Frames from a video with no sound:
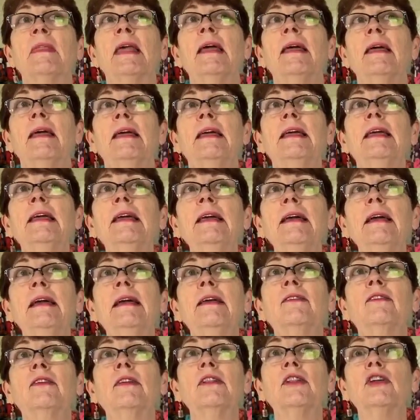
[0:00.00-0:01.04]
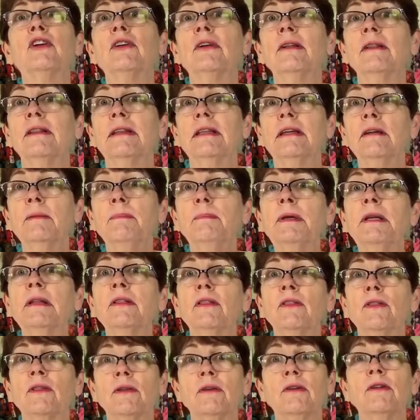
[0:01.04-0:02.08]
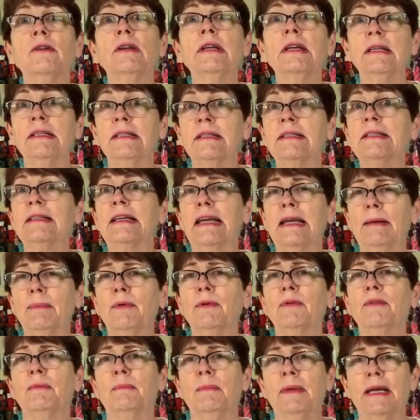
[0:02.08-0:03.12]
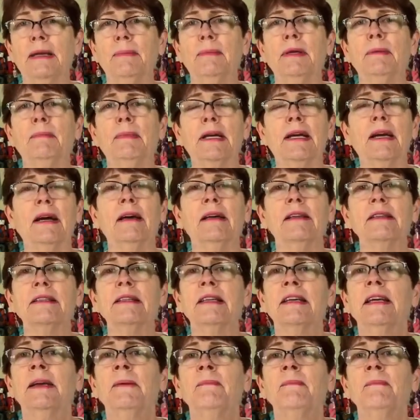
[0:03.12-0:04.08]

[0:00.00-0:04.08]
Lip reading: he is a little bit learning disabled maybe because